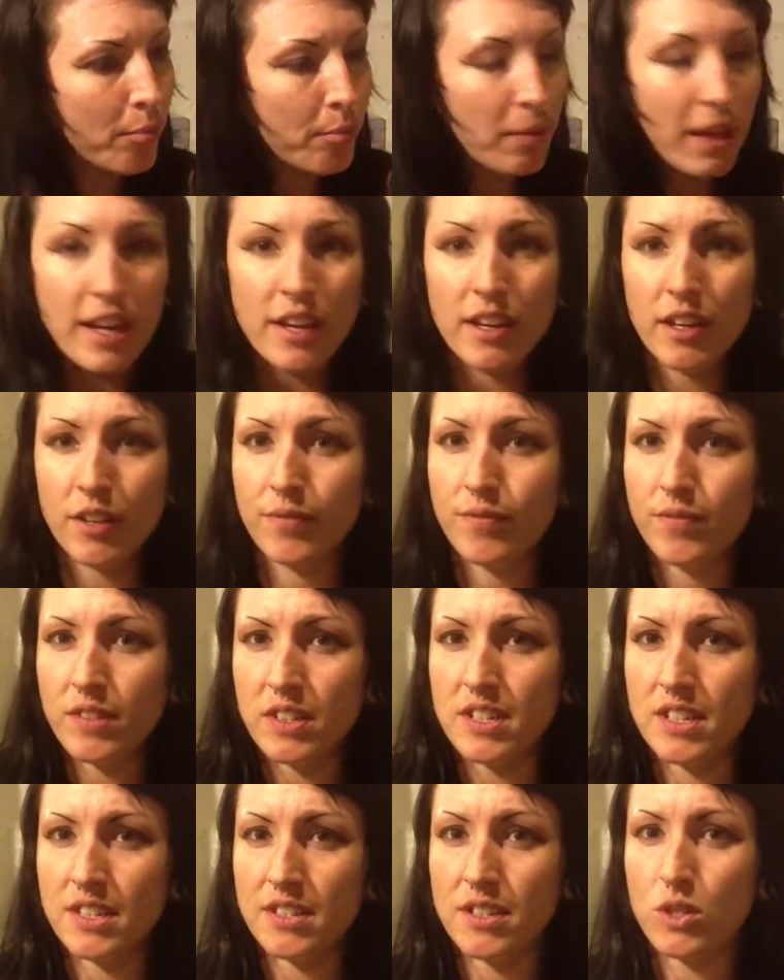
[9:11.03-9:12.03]
like,
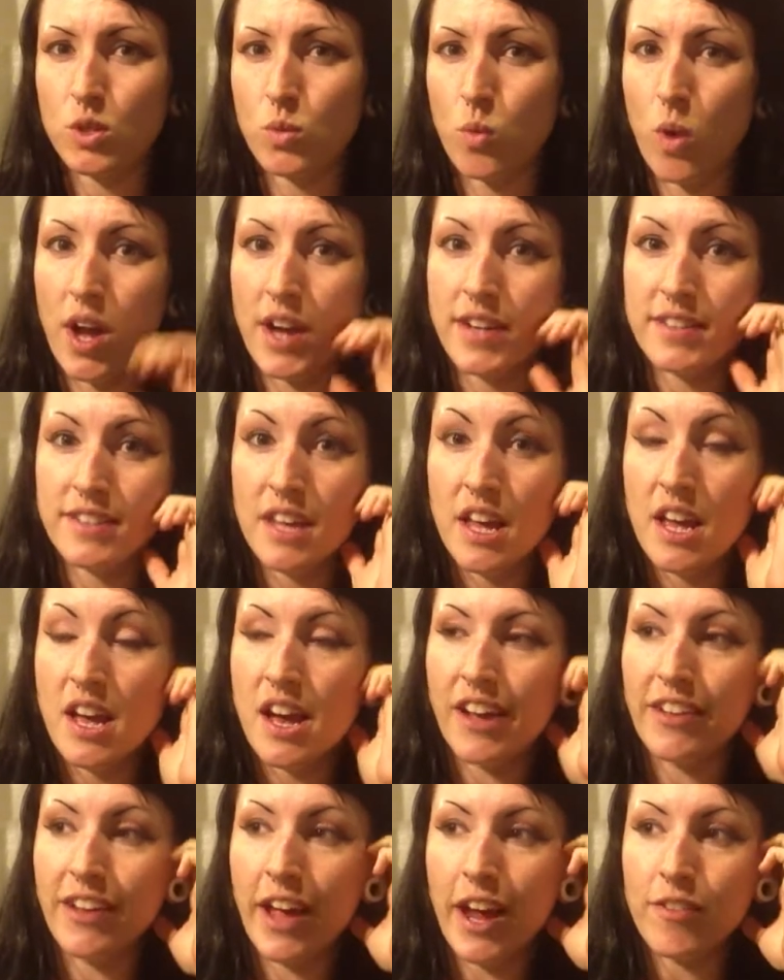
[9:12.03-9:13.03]
distance-wise.
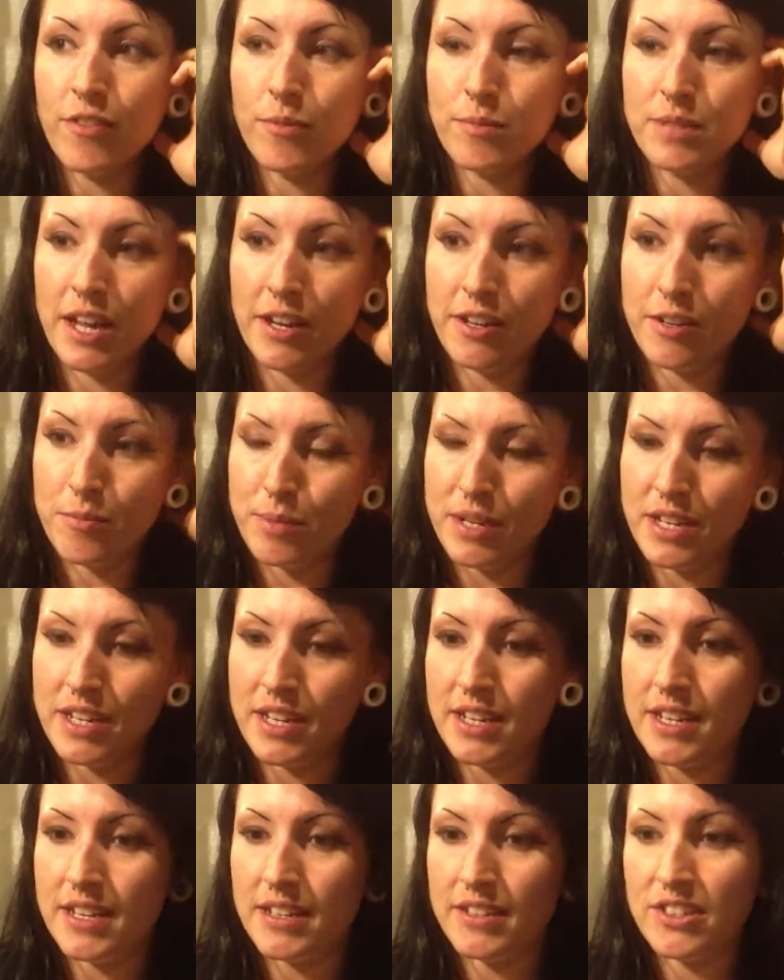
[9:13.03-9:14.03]
A lot of them tend to
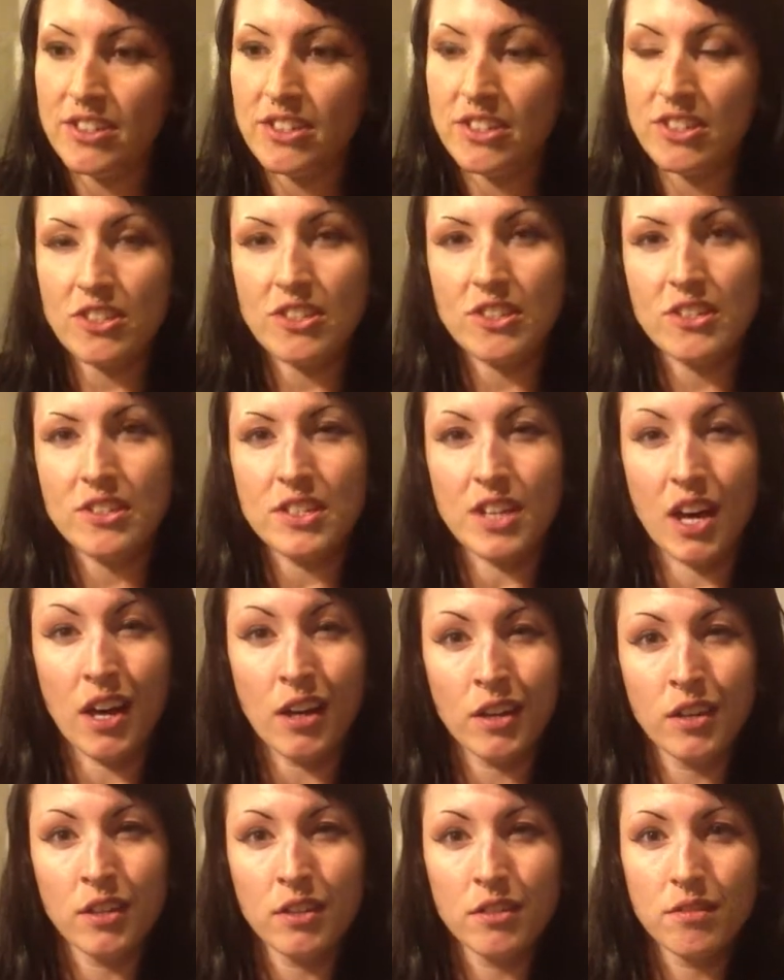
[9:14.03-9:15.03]
be stuck